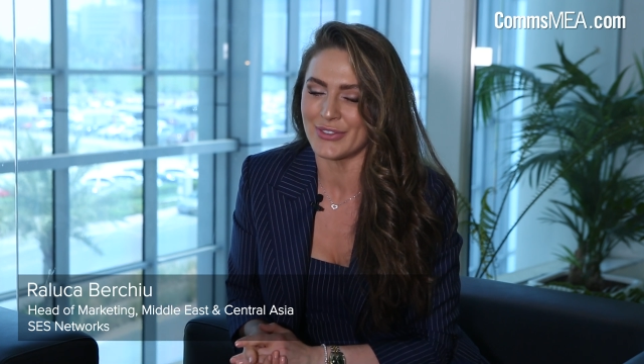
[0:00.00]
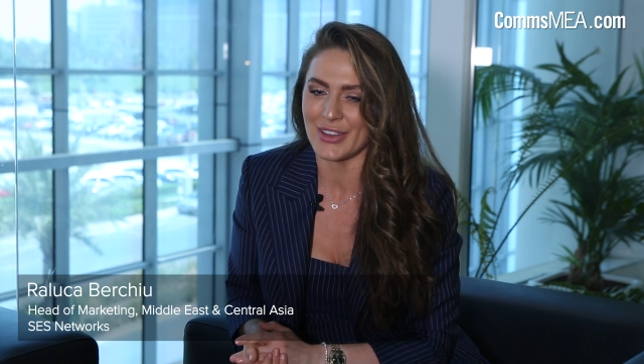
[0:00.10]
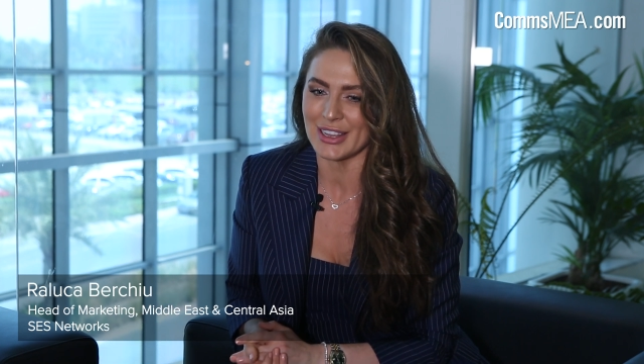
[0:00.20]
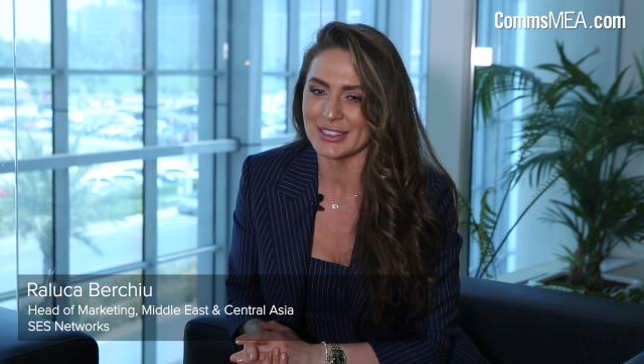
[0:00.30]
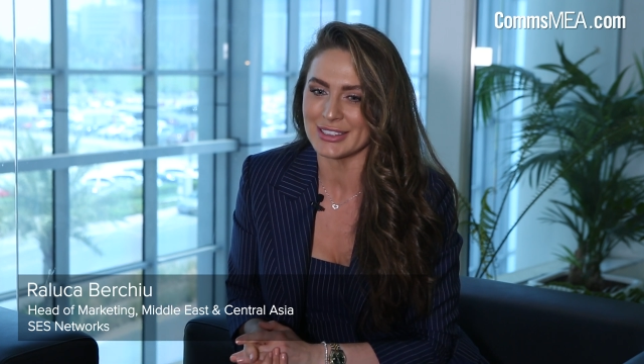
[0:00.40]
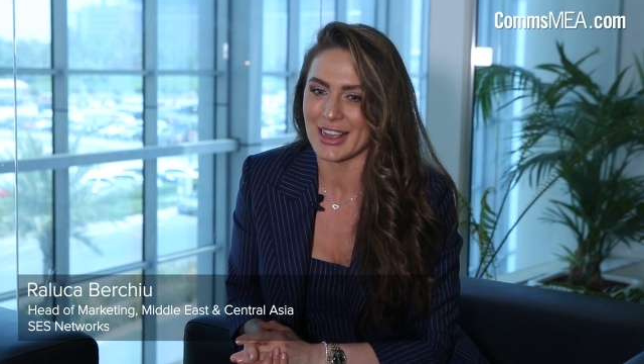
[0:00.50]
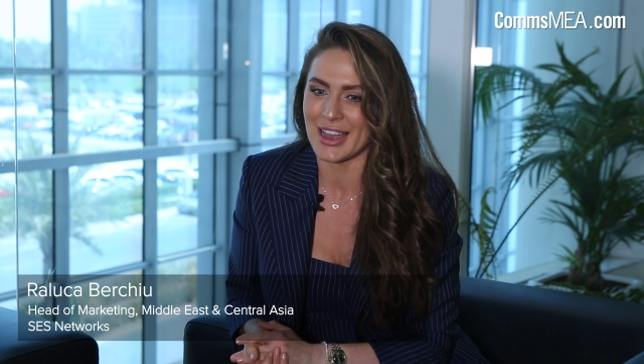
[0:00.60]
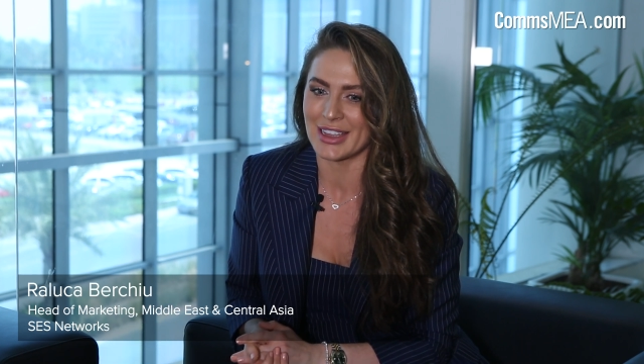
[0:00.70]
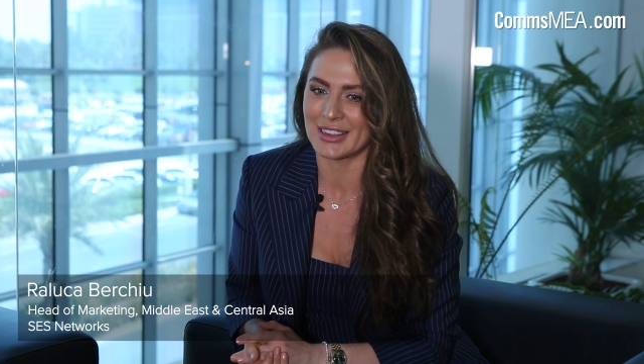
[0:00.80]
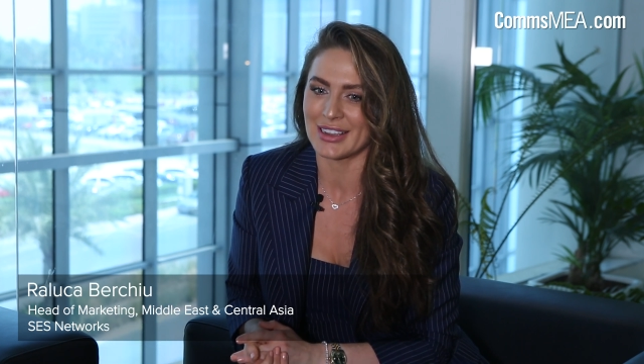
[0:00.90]
felt
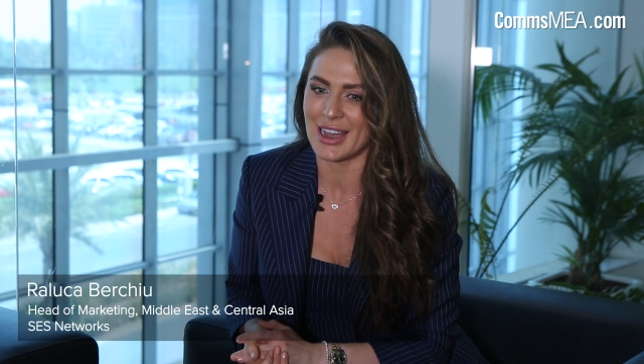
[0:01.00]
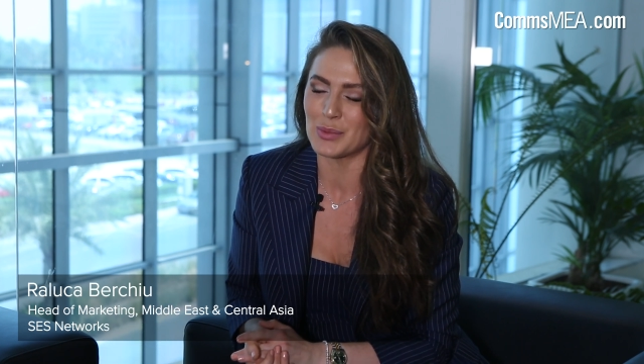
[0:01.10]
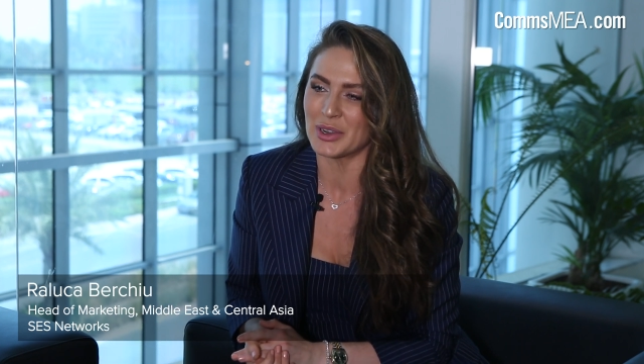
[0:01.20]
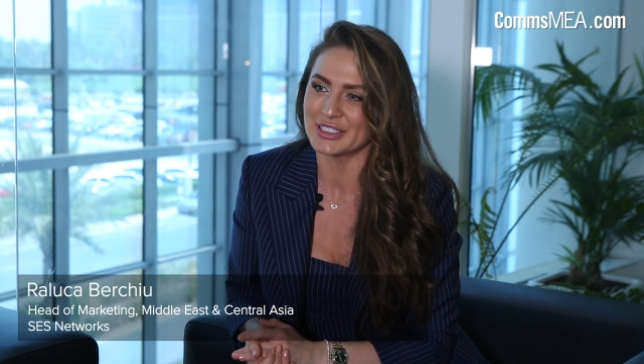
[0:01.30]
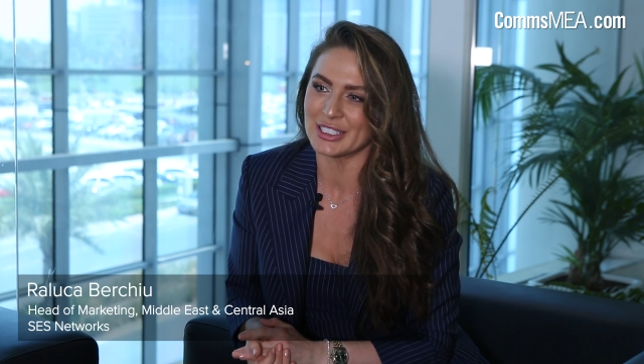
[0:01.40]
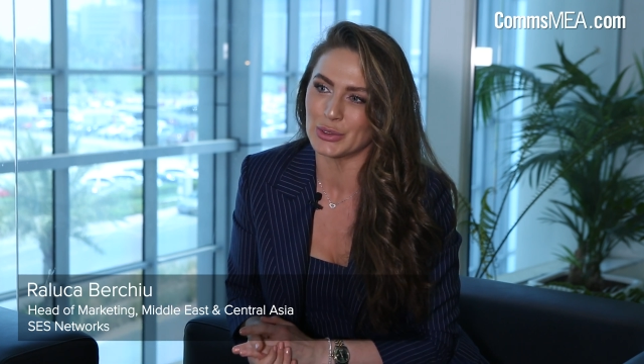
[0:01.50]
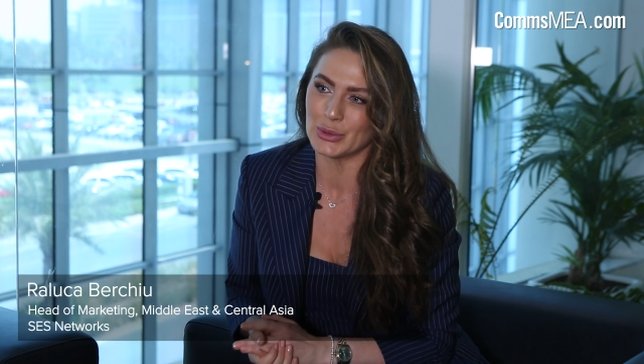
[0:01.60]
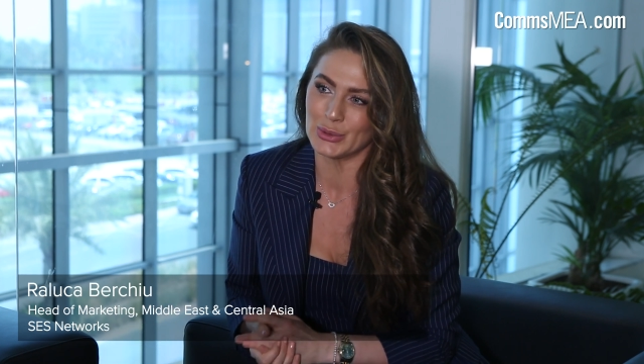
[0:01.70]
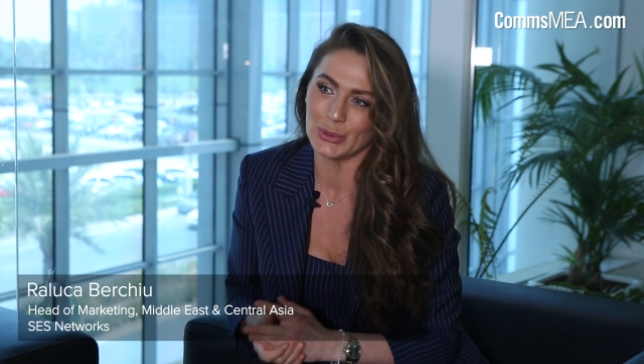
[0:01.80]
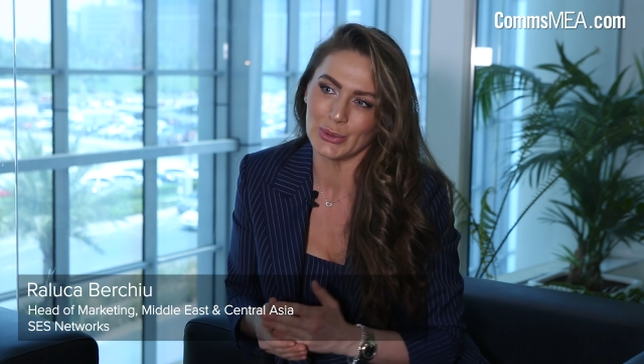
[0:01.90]
like I wanted
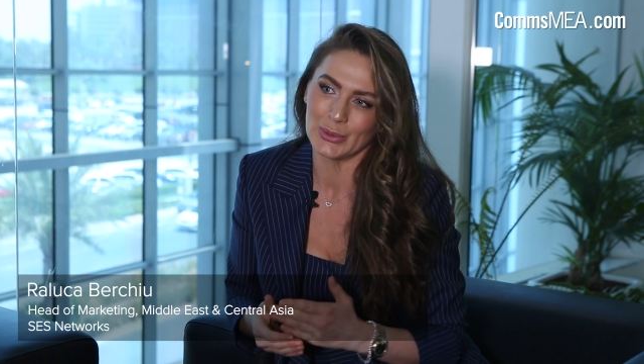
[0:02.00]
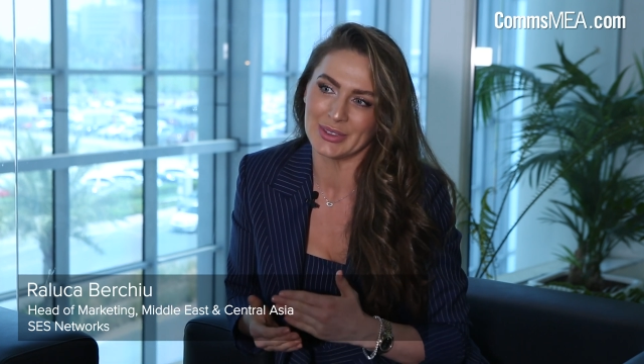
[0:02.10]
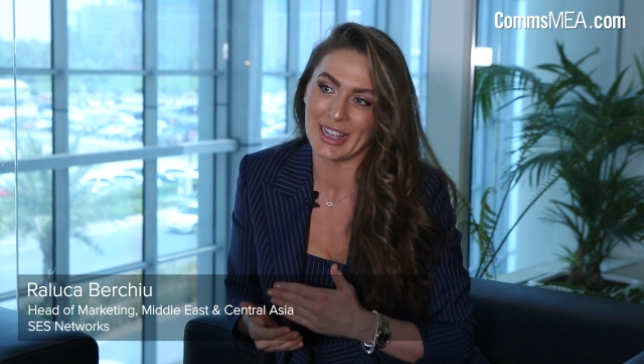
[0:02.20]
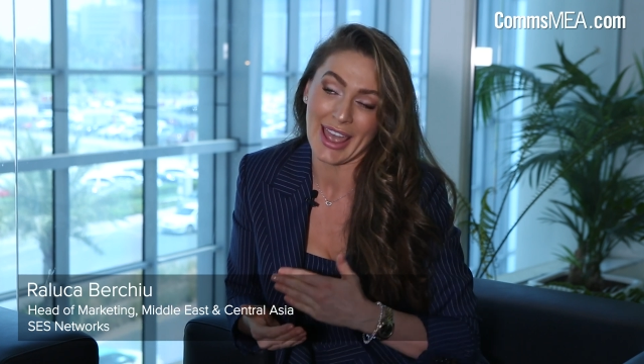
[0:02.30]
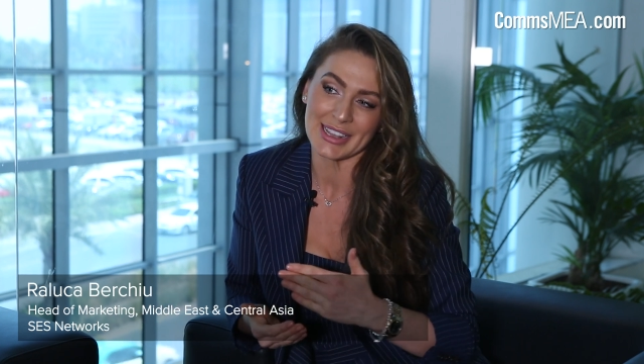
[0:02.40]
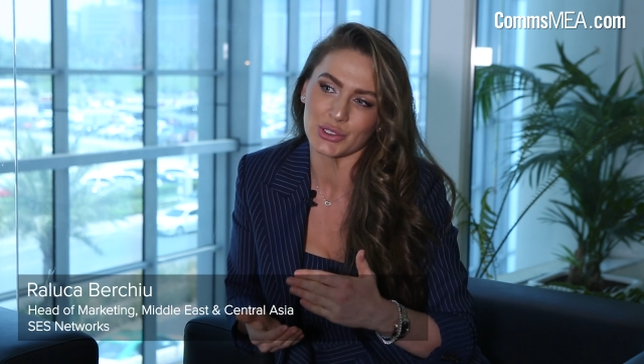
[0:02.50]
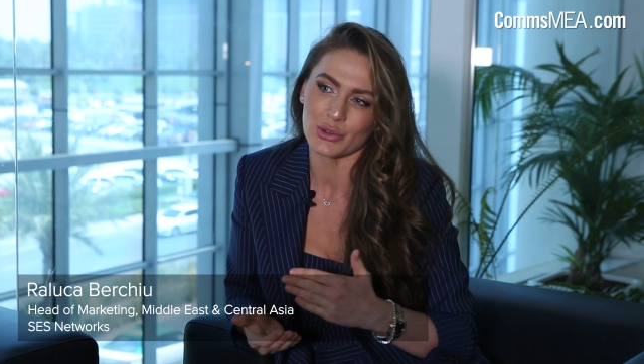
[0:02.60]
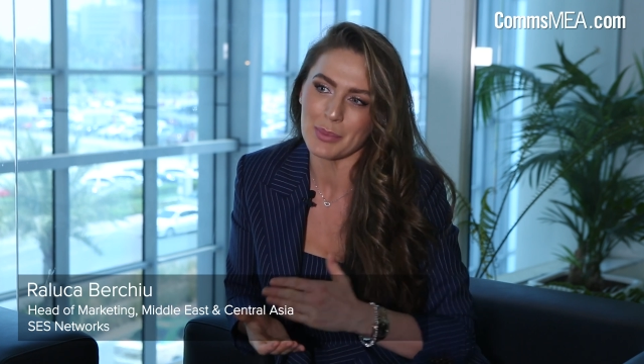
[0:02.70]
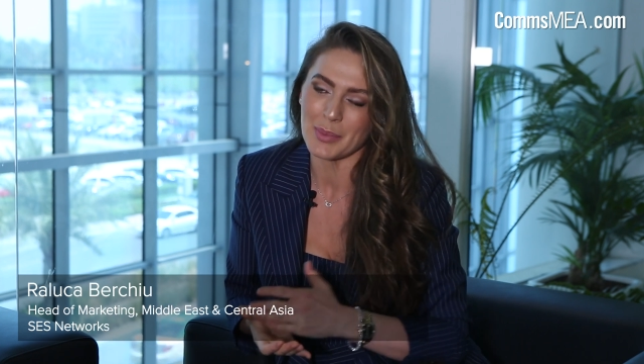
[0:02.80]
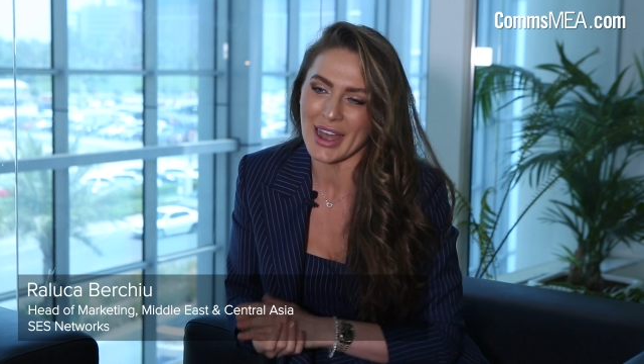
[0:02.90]
to do the
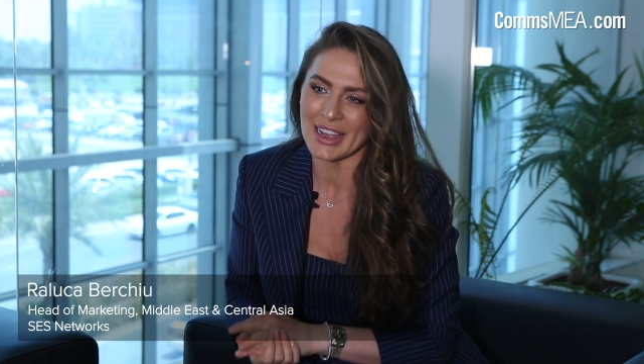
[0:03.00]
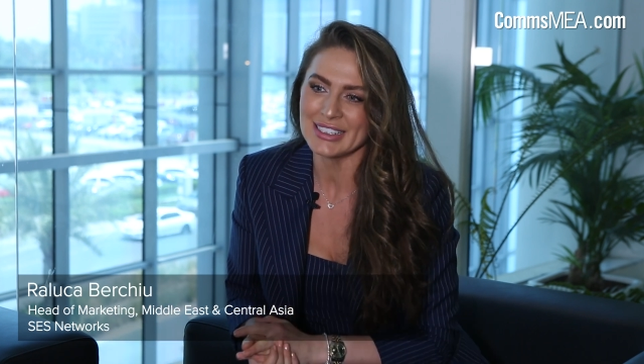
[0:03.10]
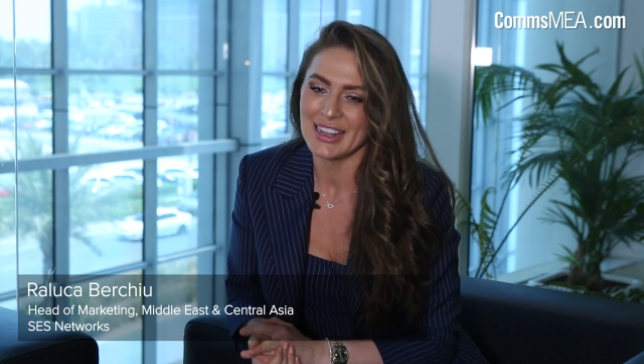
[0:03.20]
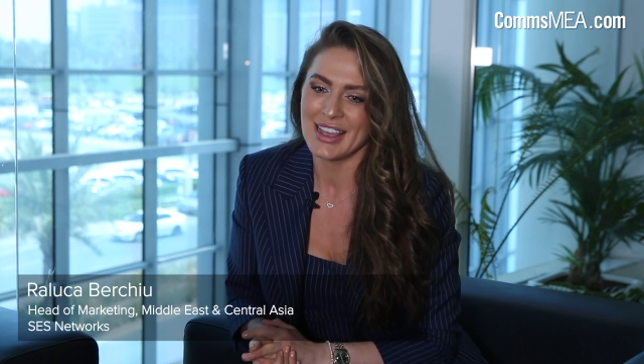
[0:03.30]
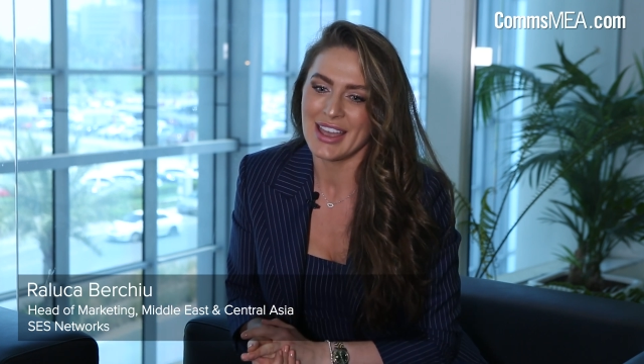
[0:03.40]
extra mile